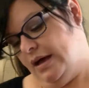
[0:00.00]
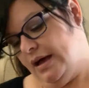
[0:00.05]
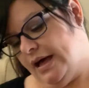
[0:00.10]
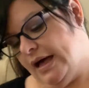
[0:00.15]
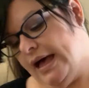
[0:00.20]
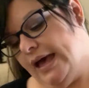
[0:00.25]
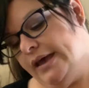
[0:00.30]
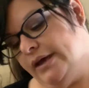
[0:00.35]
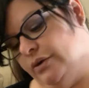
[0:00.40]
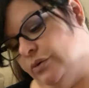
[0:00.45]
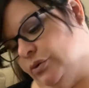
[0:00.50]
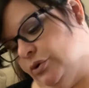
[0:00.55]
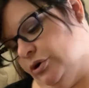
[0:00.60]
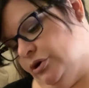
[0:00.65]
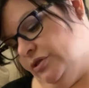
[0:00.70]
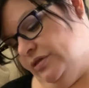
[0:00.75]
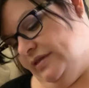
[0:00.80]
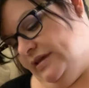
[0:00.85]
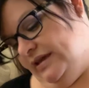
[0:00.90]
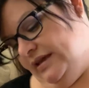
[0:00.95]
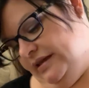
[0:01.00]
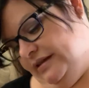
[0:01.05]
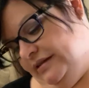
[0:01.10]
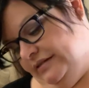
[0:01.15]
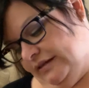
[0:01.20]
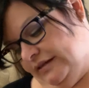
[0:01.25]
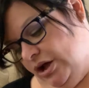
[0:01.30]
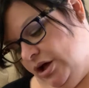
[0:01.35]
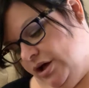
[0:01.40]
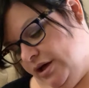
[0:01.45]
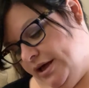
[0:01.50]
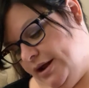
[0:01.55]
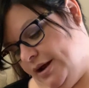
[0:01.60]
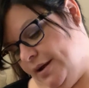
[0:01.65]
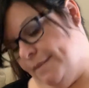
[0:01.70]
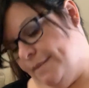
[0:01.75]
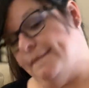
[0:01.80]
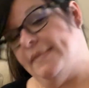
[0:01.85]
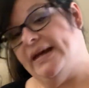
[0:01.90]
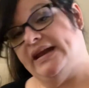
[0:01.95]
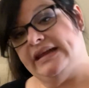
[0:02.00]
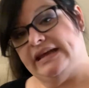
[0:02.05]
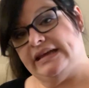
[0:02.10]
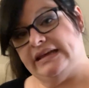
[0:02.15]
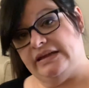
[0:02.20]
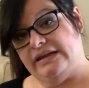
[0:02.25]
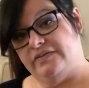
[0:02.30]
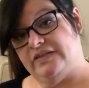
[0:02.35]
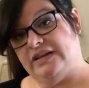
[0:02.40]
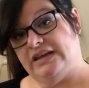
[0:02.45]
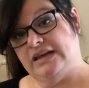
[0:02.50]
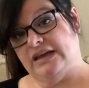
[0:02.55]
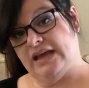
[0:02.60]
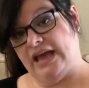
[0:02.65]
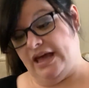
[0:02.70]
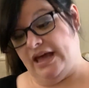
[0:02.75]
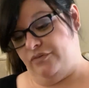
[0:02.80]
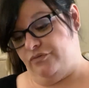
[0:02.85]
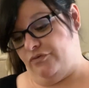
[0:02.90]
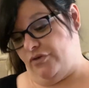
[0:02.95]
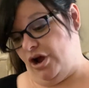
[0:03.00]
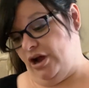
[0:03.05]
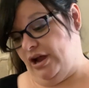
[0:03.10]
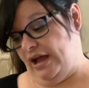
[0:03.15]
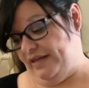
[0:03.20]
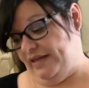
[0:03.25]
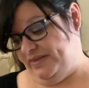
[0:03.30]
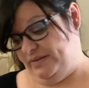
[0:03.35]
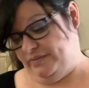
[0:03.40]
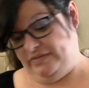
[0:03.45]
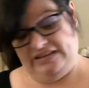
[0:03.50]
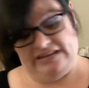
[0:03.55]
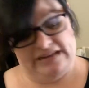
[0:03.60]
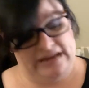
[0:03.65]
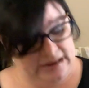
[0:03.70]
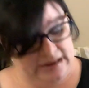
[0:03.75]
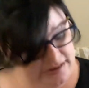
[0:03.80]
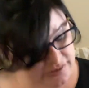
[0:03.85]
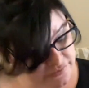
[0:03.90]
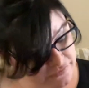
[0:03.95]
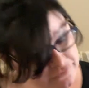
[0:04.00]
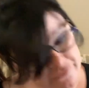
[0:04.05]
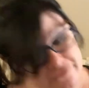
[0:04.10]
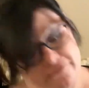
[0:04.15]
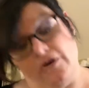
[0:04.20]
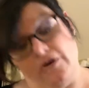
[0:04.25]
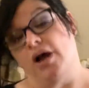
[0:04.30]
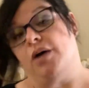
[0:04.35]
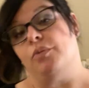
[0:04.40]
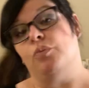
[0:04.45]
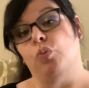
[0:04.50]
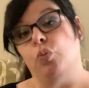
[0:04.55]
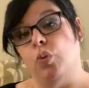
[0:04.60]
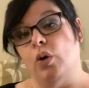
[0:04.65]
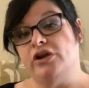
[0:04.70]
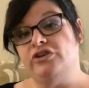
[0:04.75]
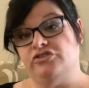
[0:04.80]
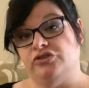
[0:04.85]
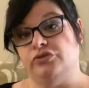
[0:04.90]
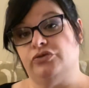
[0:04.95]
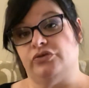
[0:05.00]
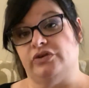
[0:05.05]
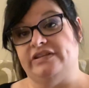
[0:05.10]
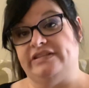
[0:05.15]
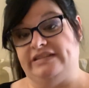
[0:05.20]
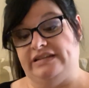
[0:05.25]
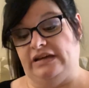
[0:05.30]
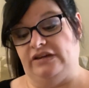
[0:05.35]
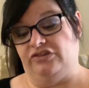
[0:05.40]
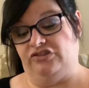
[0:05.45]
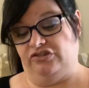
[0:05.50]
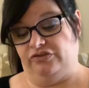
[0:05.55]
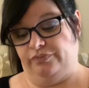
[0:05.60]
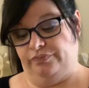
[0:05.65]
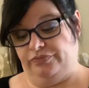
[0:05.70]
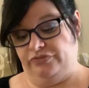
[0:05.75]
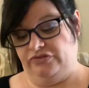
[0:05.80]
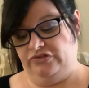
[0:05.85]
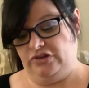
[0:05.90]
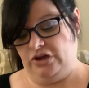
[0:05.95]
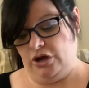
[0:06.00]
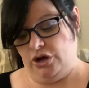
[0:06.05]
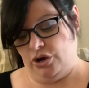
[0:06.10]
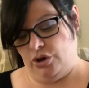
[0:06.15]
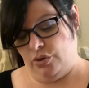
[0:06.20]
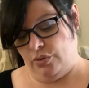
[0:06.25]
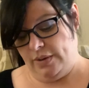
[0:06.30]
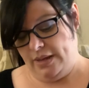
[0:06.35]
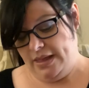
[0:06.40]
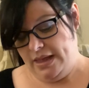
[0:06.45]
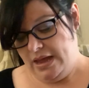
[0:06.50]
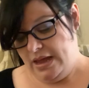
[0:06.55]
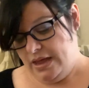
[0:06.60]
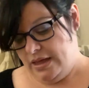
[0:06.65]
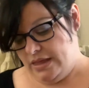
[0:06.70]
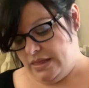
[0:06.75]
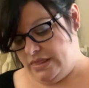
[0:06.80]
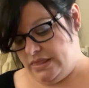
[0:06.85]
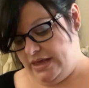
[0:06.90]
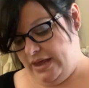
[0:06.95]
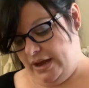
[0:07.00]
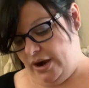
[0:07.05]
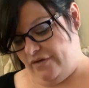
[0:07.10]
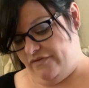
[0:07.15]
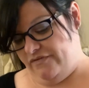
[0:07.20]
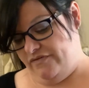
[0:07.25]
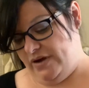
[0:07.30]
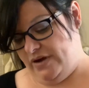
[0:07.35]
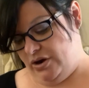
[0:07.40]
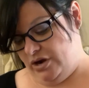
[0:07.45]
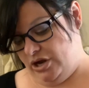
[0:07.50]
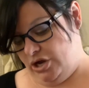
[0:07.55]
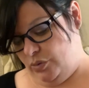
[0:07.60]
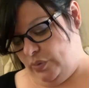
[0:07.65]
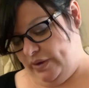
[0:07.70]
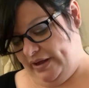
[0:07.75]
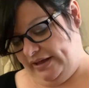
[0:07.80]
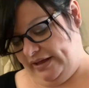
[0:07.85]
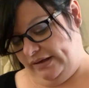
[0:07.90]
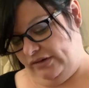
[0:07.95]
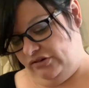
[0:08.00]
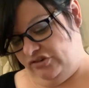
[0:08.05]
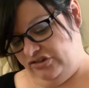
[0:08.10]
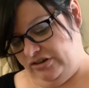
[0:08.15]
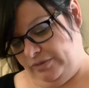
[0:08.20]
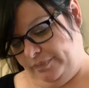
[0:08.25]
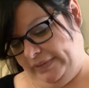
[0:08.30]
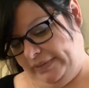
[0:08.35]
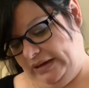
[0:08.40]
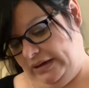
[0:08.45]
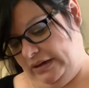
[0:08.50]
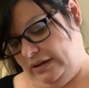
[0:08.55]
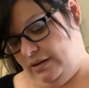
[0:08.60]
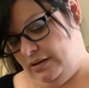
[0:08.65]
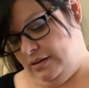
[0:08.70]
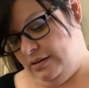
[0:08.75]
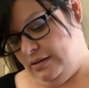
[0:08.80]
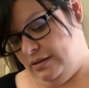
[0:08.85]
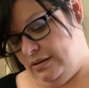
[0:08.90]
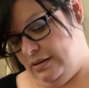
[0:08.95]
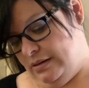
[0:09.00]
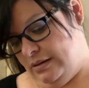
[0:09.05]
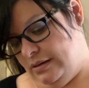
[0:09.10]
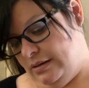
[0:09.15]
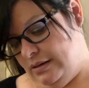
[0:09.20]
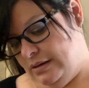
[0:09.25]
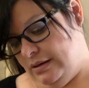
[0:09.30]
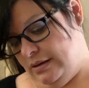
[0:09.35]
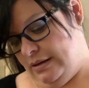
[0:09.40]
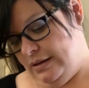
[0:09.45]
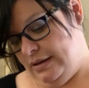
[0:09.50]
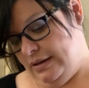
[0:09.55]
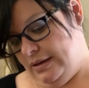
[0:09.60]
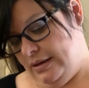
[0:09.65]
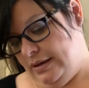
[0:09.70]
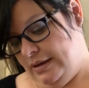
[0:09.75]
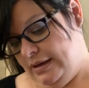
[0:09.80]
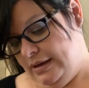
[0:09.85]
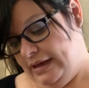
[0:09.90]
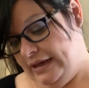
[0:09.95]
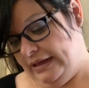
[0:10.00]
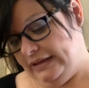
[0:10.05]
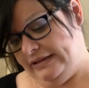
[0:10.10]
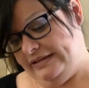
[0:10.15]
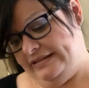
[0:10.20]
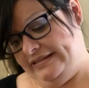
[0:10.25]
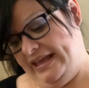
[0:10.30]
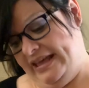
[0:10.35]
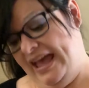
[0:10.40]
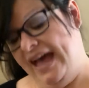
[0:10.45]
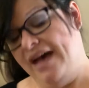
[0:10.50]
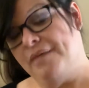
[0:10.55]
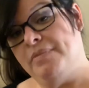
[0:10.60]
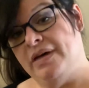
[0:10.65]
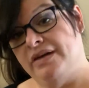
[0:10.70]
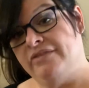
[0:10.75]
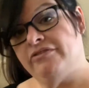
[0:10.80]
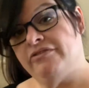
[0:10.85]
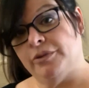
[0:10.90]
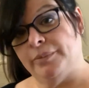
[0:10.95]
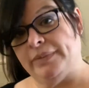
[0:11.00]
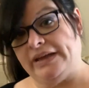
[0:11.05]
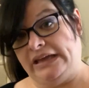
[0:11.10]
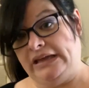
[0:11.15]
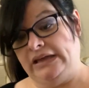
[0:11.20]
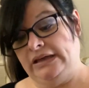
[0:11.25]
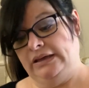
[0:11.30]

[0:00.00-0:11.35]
I ordered these on Monday evening and got them today from 123 Stitch. So they are very quick in shipping. At least they have been for me.